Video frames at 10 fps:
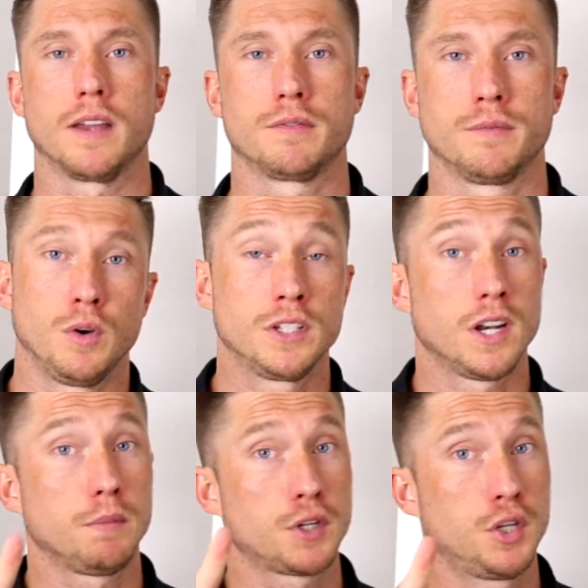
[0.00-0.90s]
life. Reason
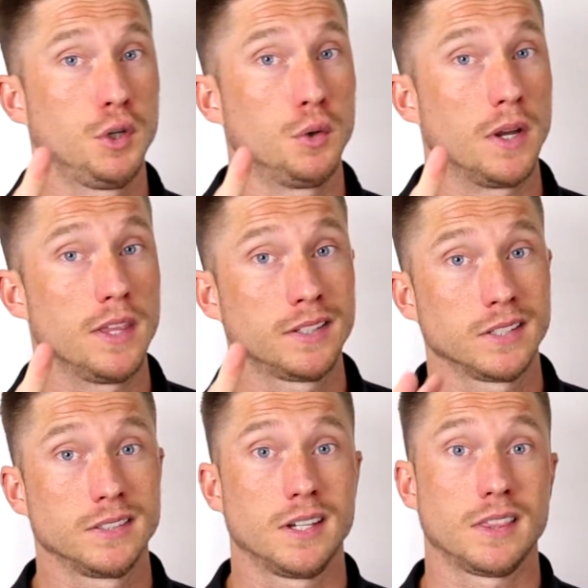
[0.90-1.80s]
number two, and this
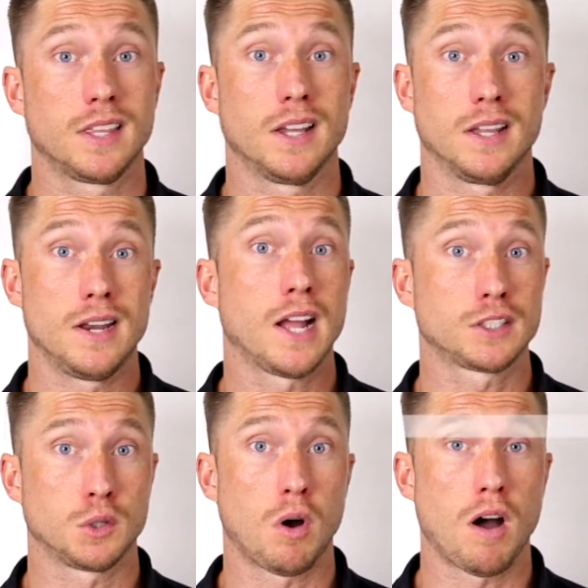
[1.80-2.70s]
is not the not
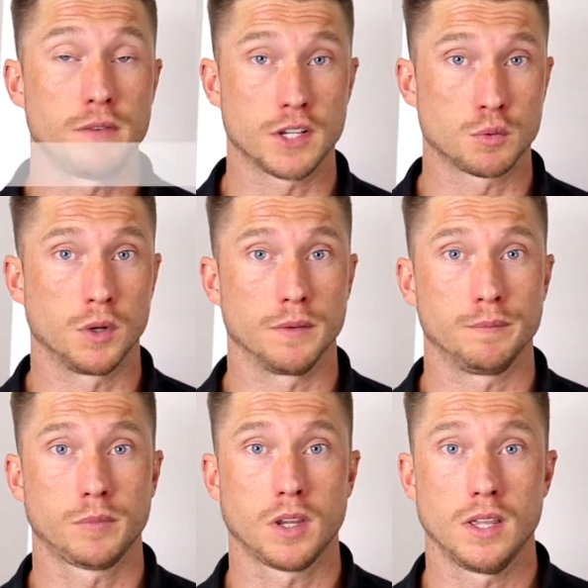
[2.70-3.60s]
so obvious one,
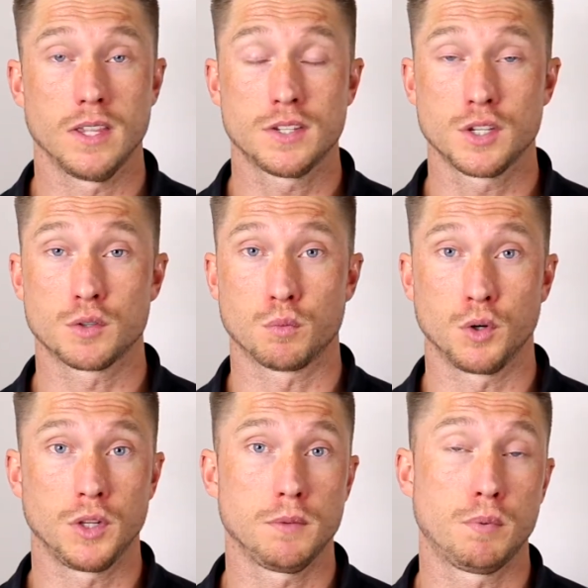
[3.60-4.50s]
and this is
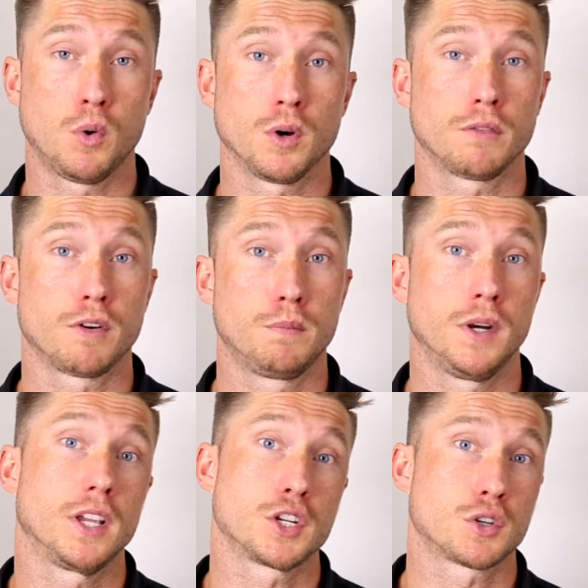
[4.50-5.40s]
really important for
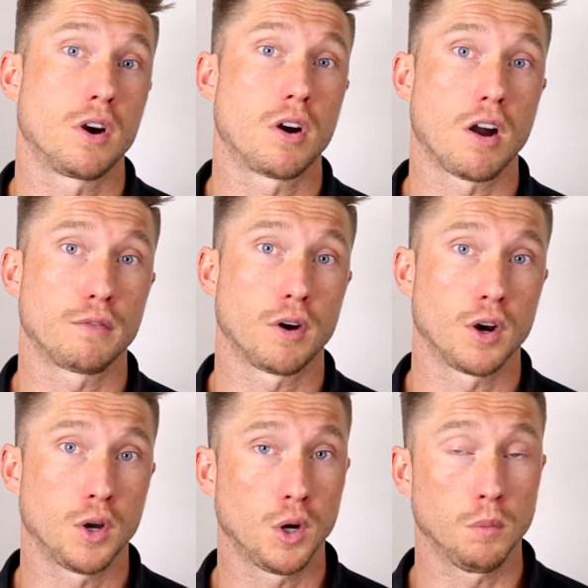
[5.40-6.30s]
putting a strong offer
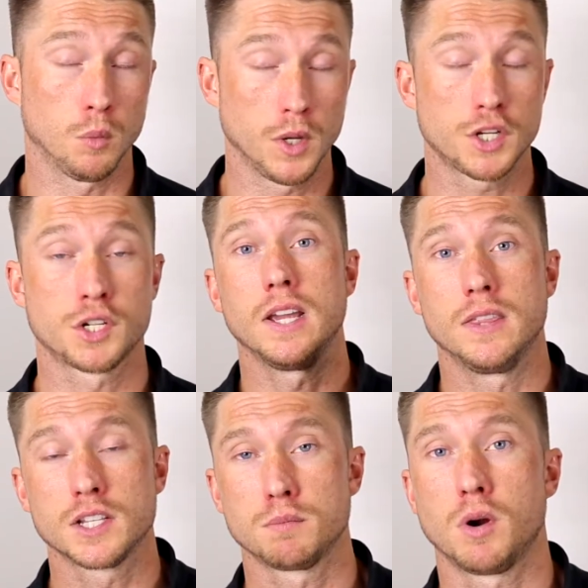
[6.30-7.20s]
on a home, which in
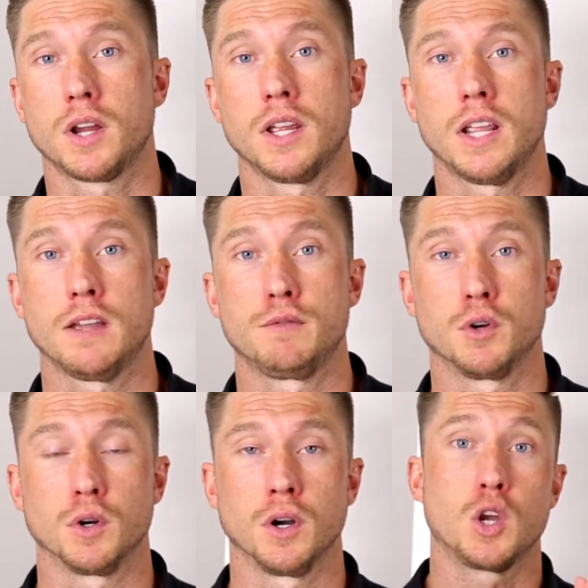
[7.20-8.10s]
this market, if
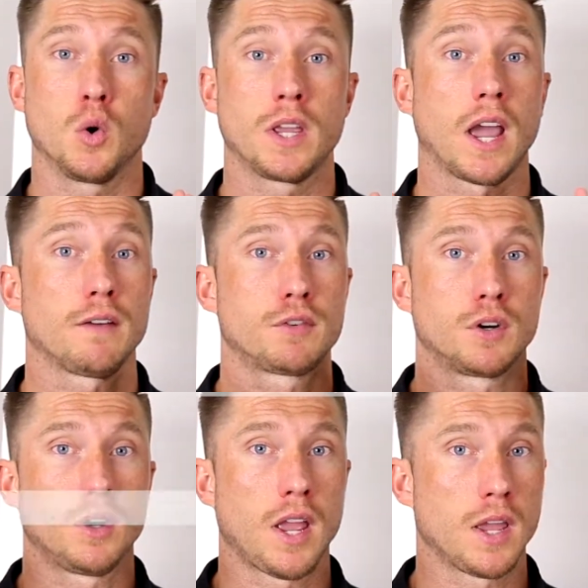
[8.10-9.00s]
you're going
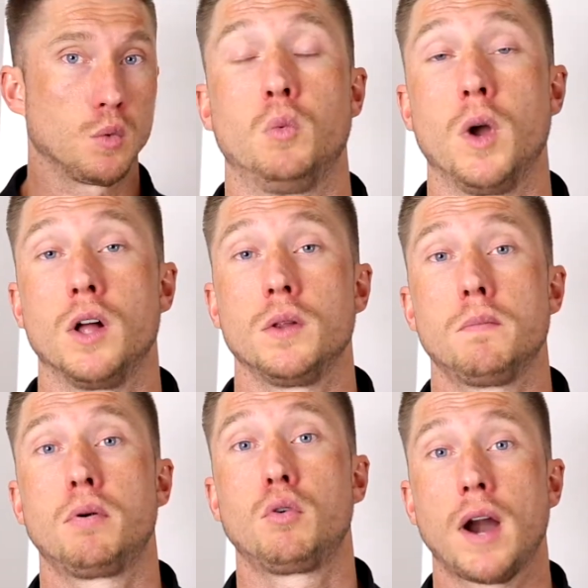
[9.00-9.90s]
after a
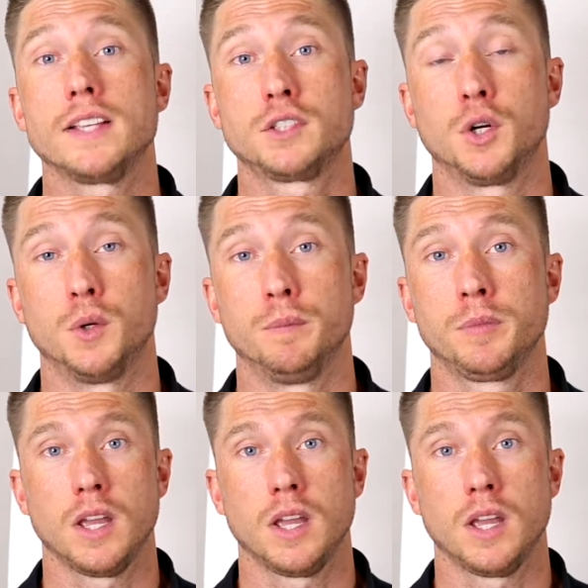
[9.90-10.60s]
well-priced home